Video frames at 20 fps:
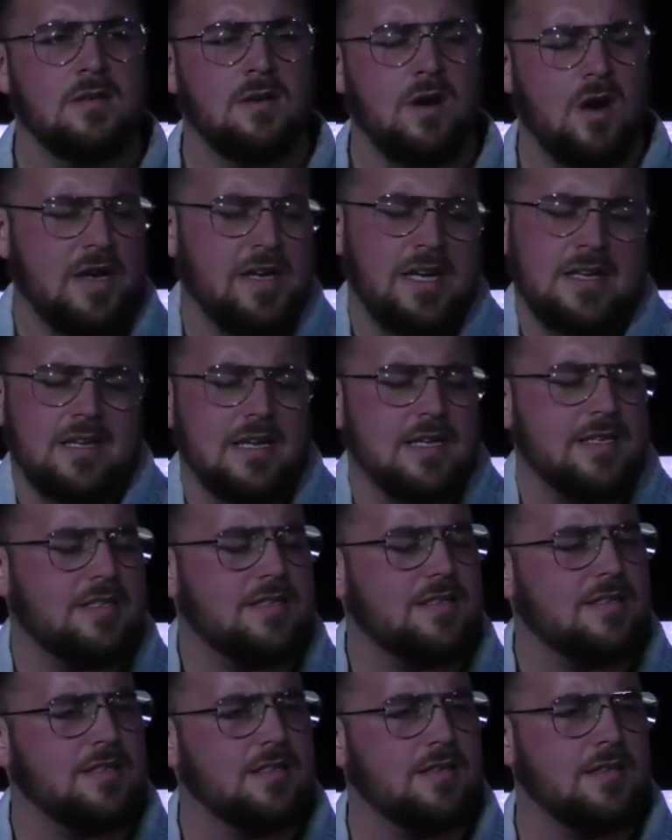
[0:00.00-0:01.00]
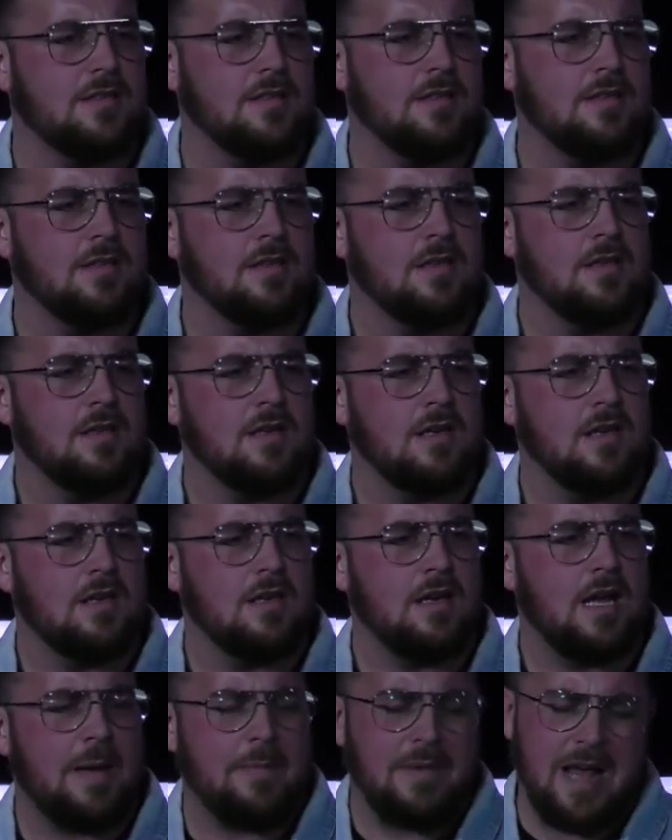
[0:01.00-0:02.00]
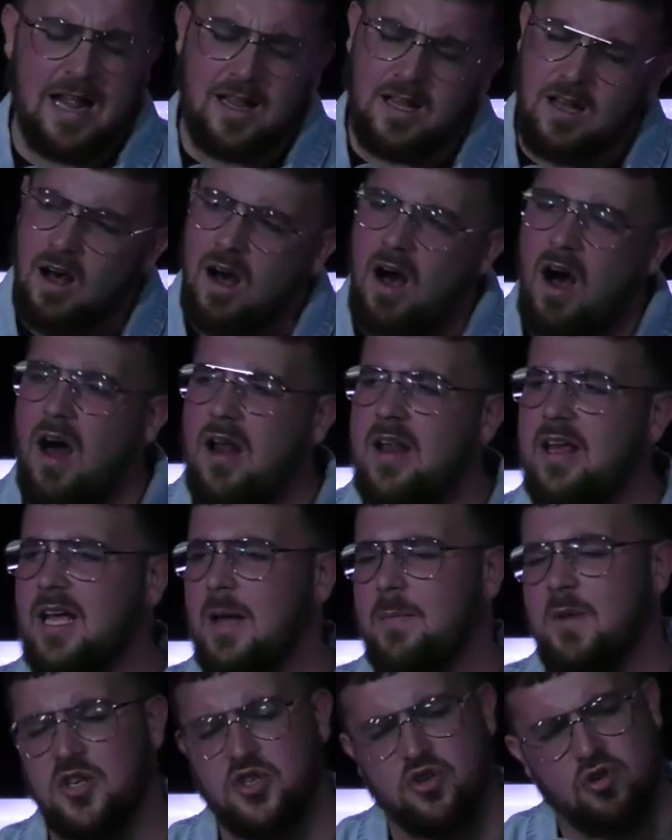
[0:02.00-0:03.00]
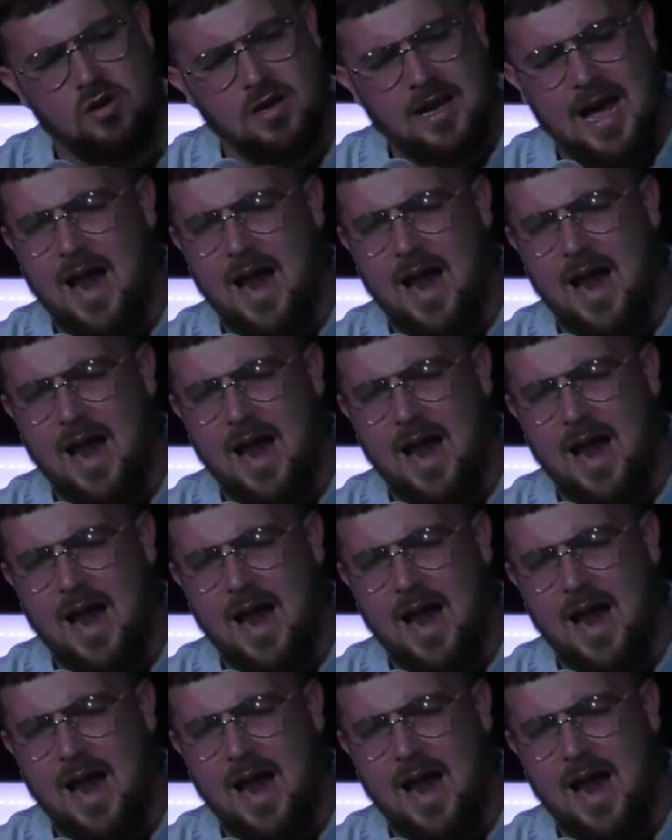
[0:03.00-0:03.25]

Or I did this. I'm an alcoholic. I'm a drug